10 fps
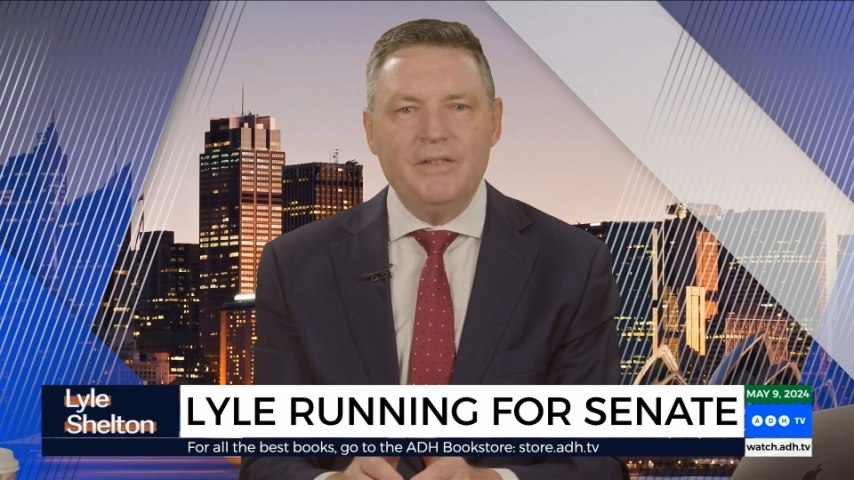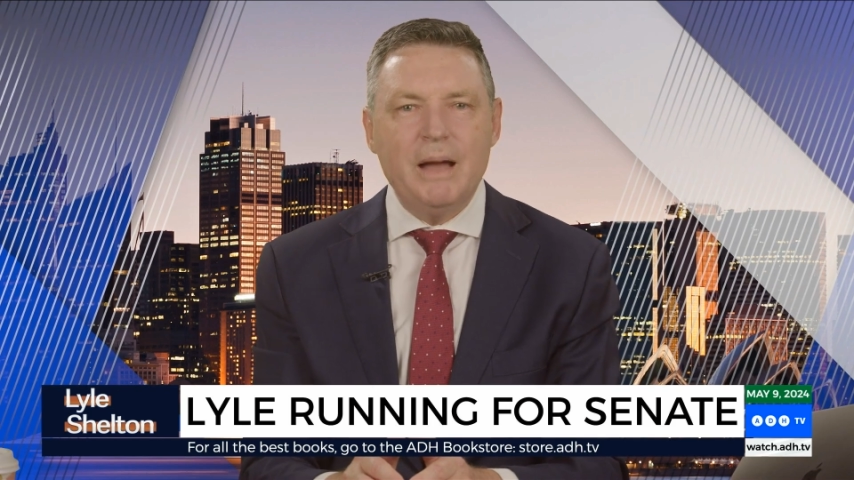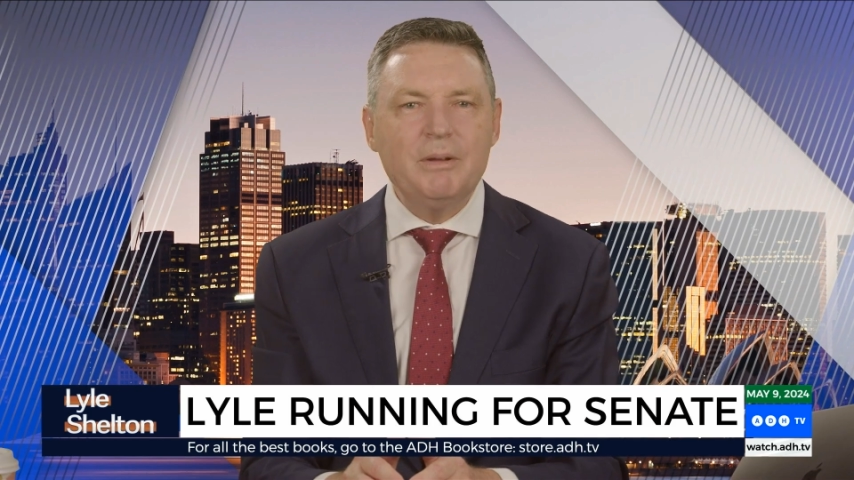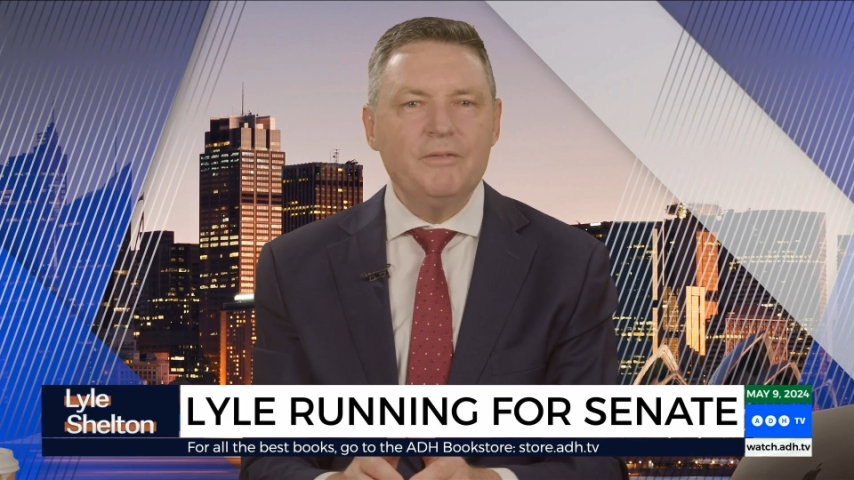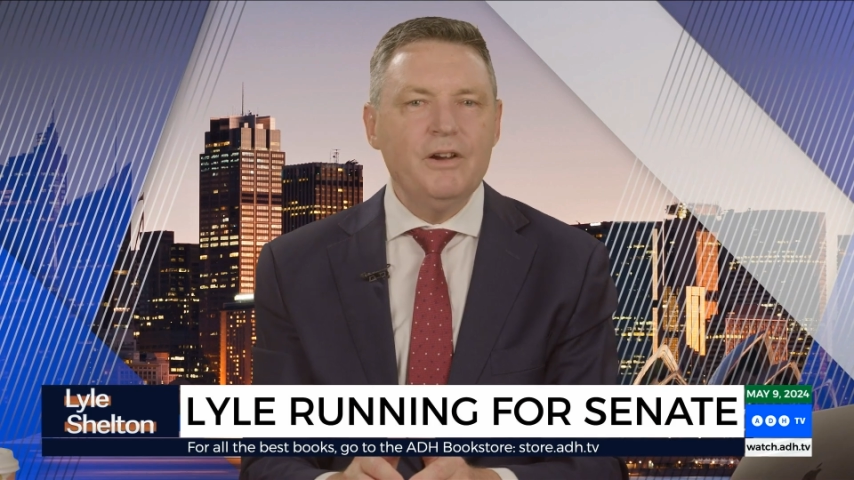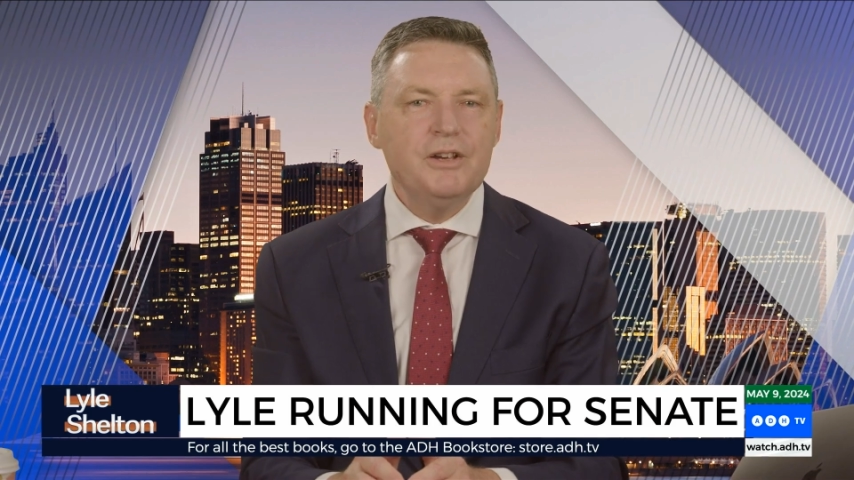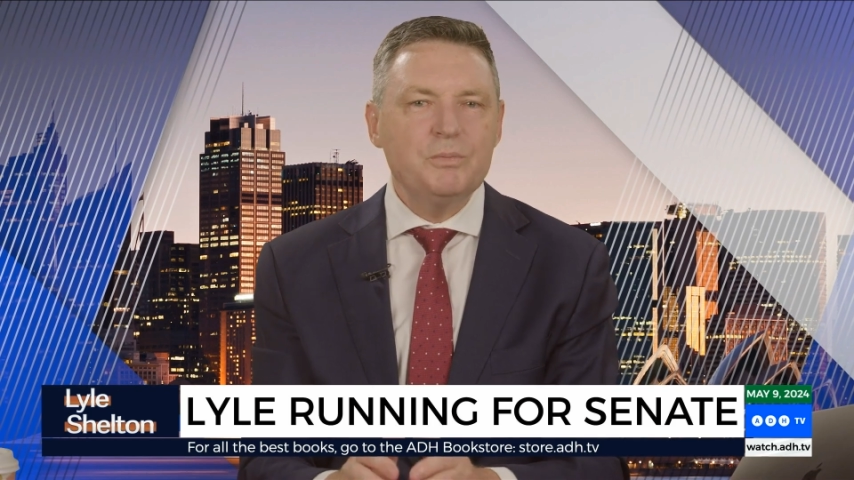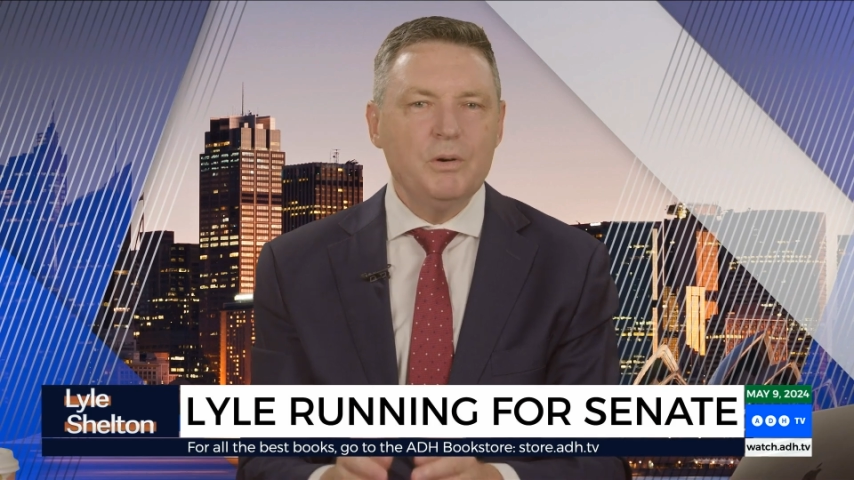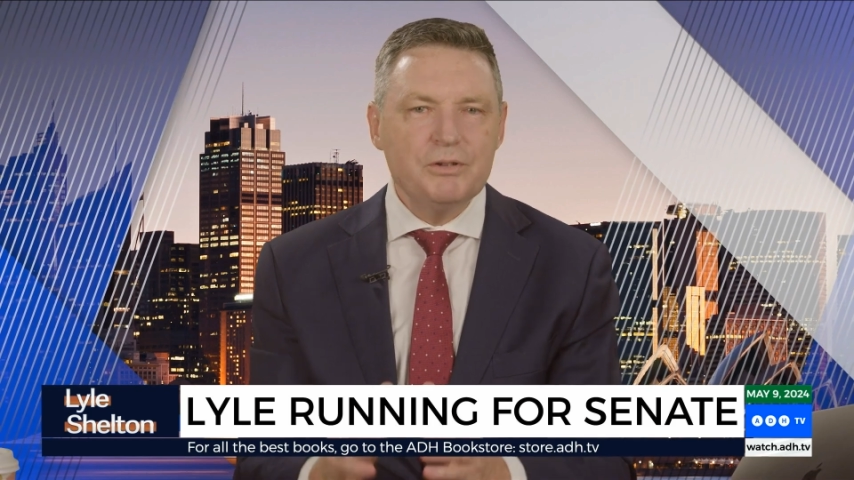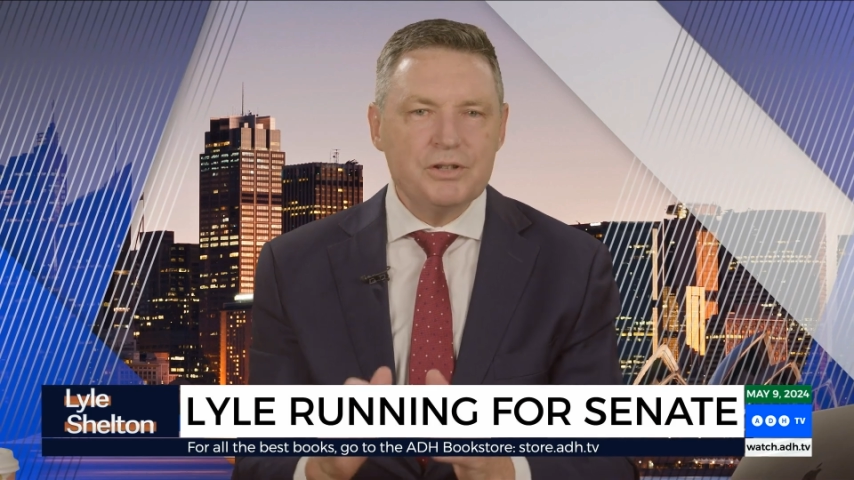Family
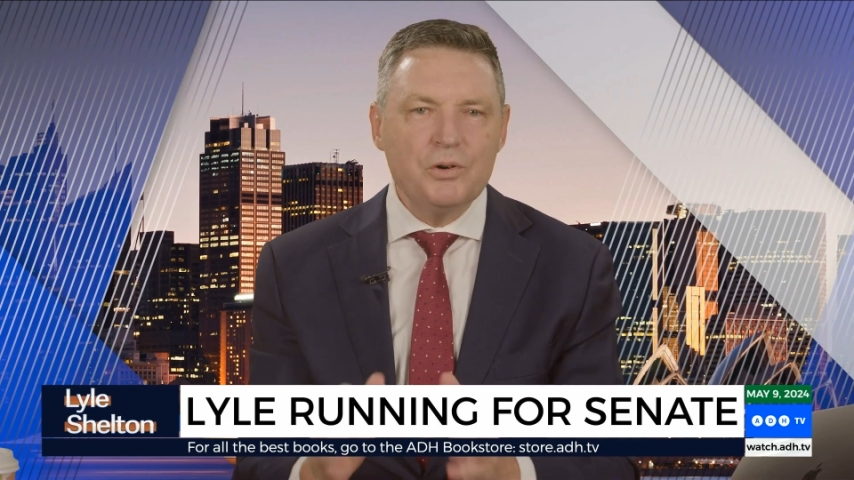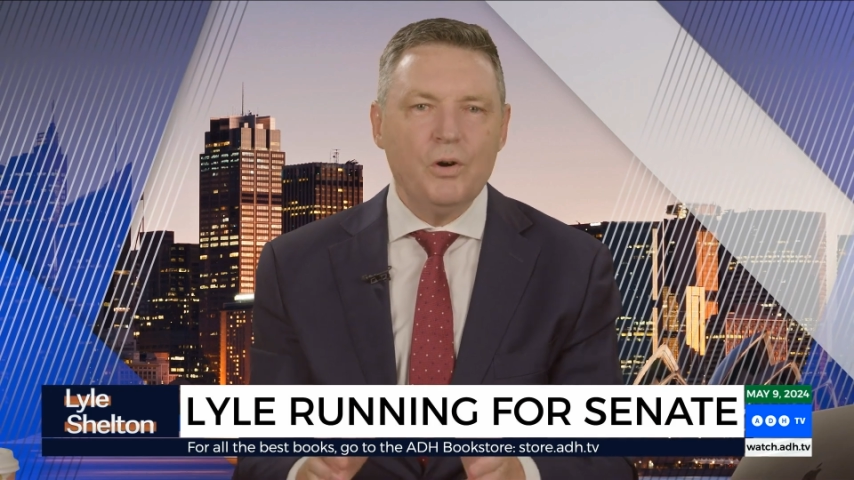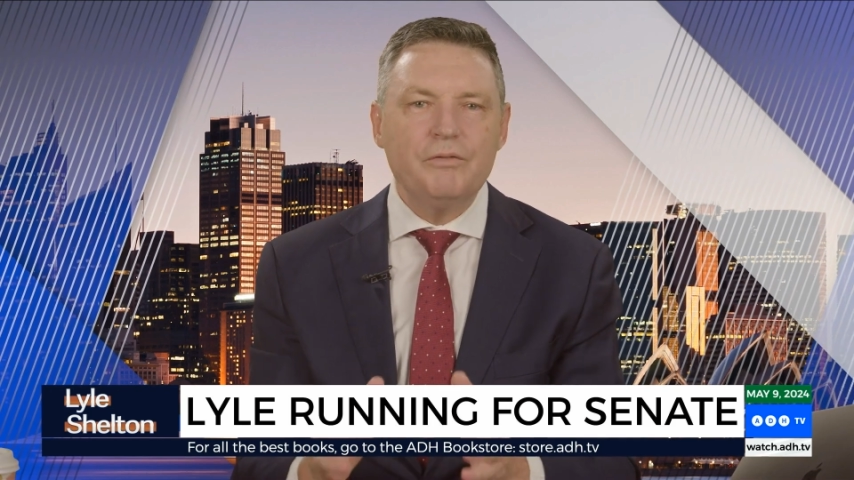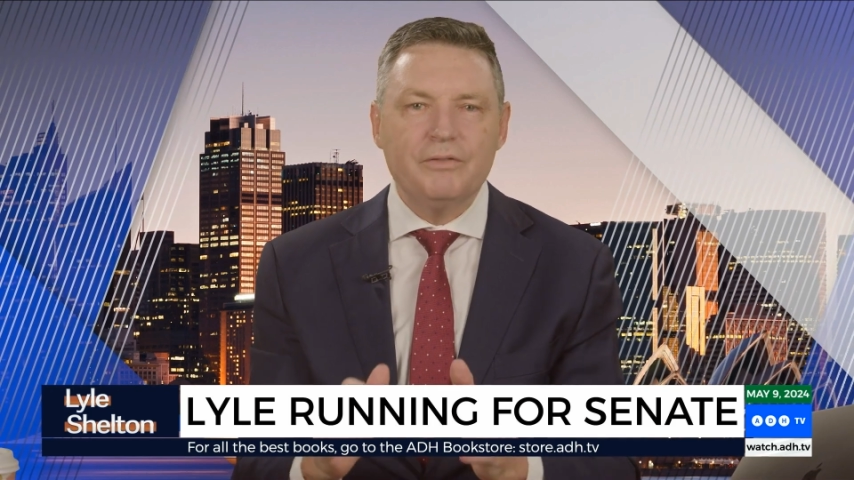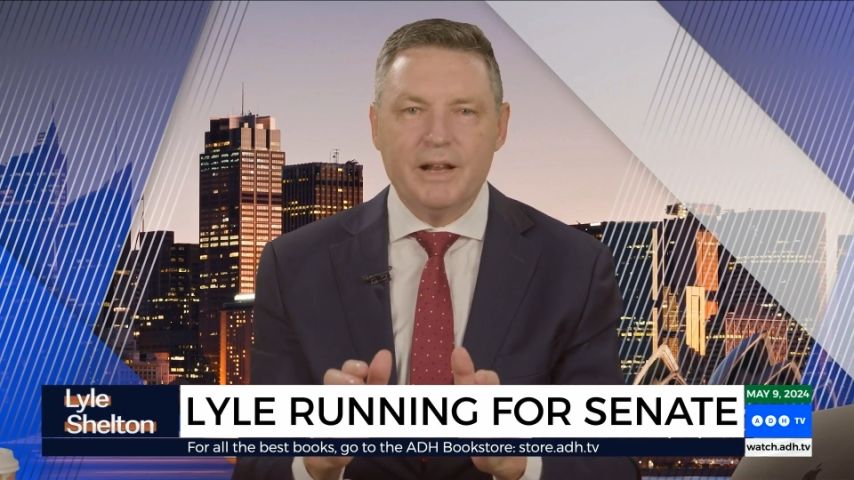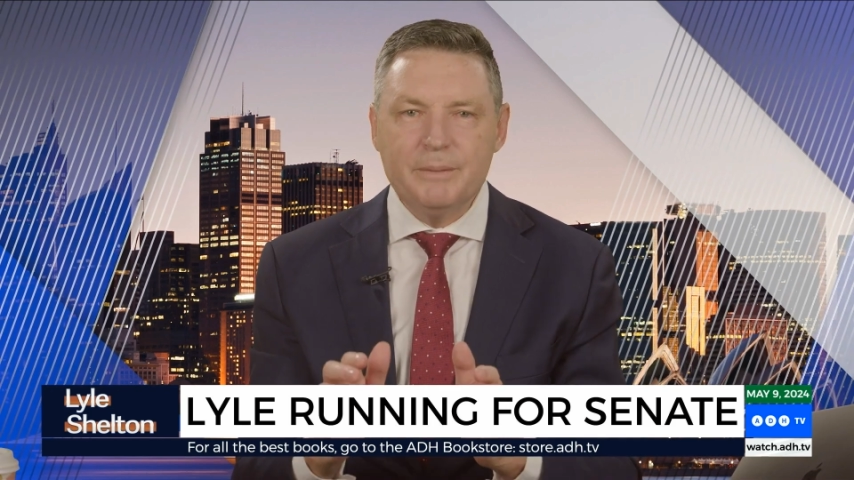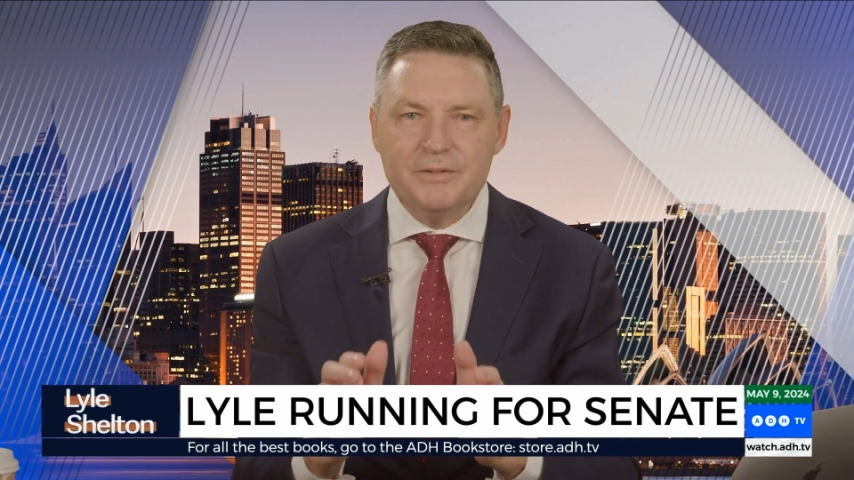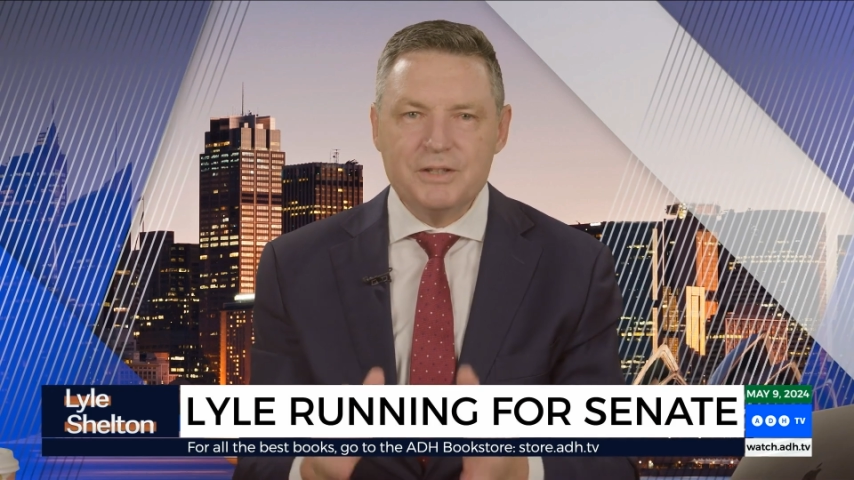First will restore freedom of